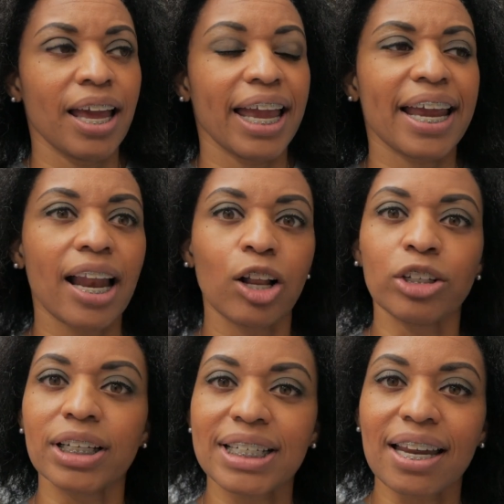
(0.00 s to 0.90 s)
And I
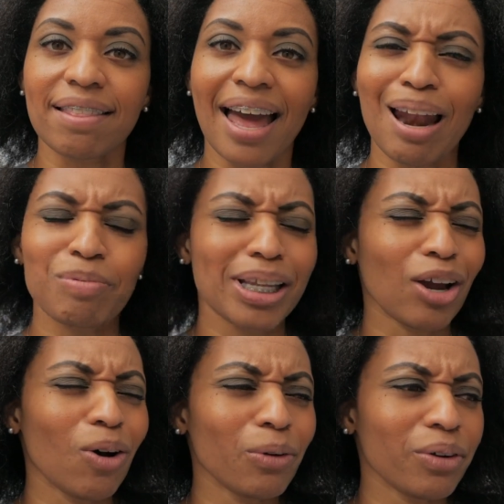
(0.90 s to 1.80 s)
looked at that and I was like,
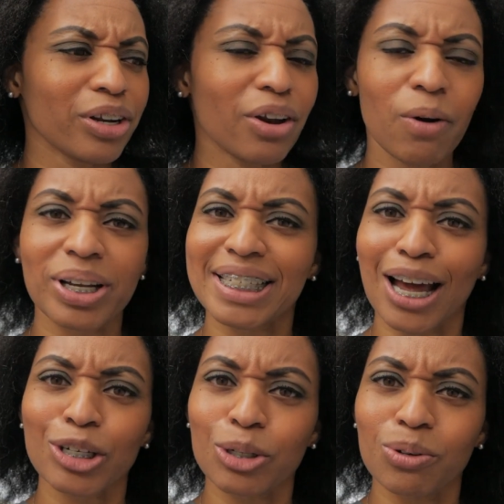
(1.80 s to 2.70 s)
hold on, no, it's
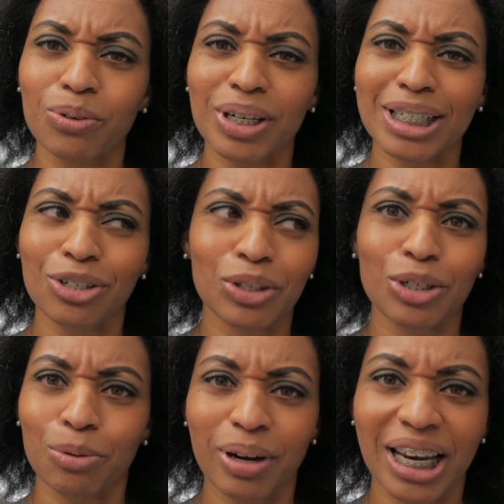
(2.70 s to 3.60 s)
not due until the
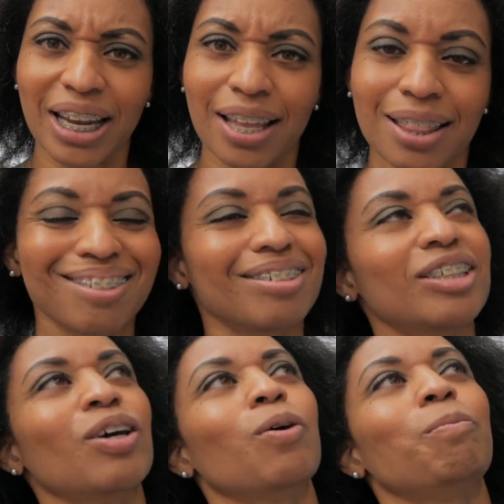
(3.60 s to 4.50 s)
20th.
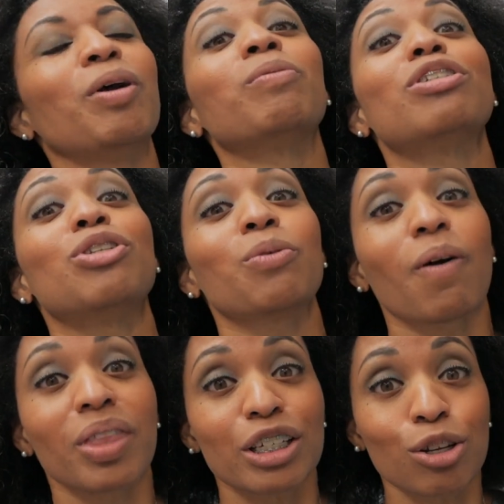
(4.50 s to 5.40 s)
Nope, it was due
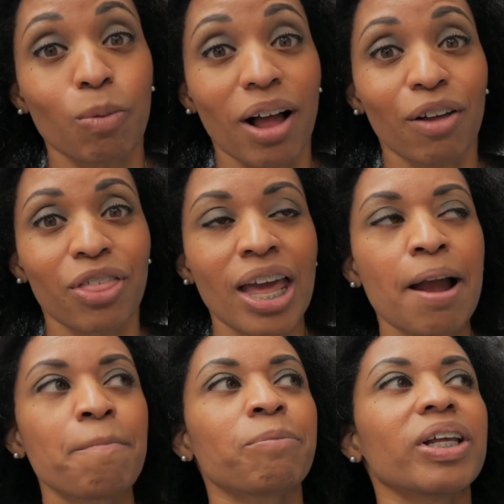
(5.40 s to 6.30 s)
on the 12th.
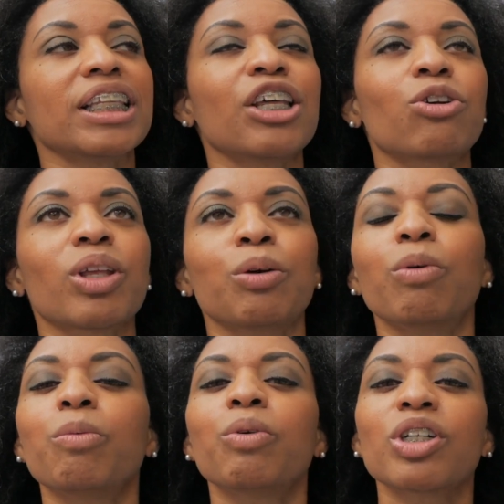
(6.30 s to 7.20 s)
Literally,
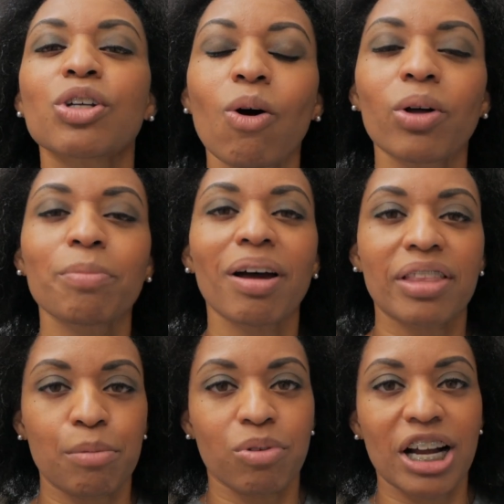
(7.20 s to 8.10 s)
when we were told about
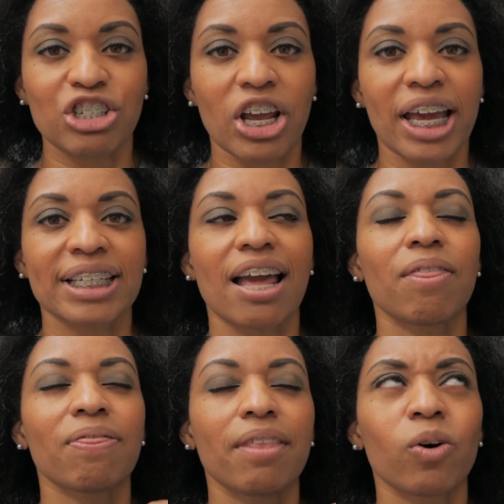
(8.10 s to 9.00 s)
that project
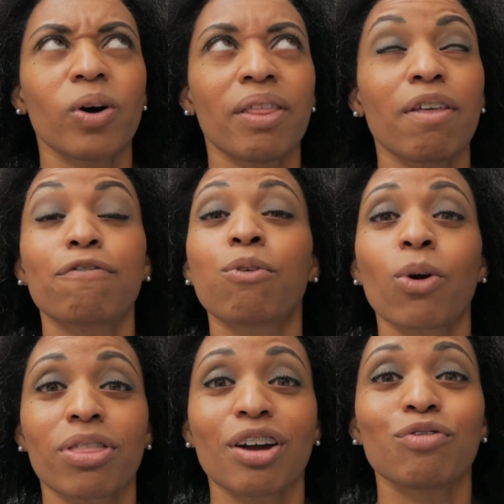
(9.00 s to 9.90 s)
on the
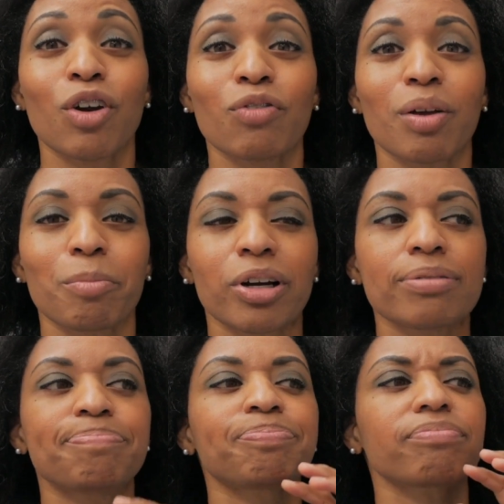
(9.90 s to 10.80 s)
4th of
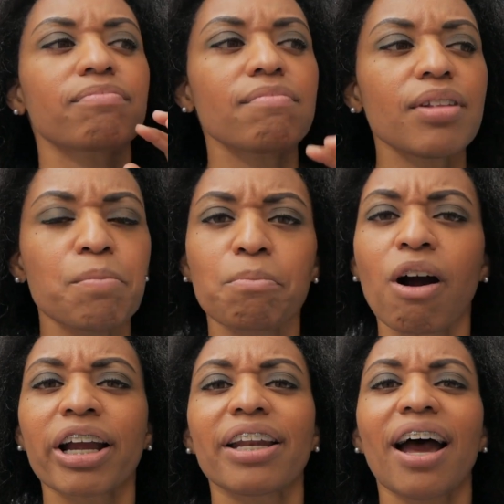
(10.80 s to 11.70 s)
November,
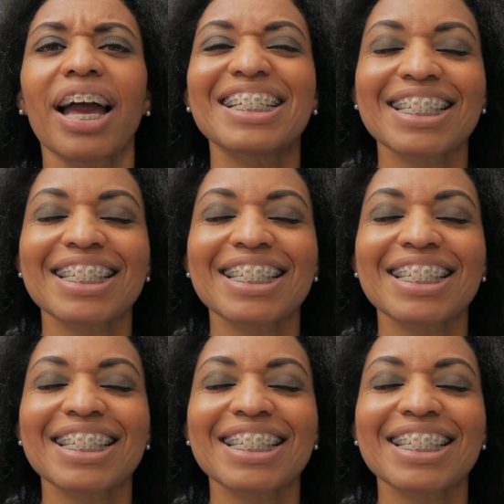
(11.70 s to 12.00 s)
Mark and I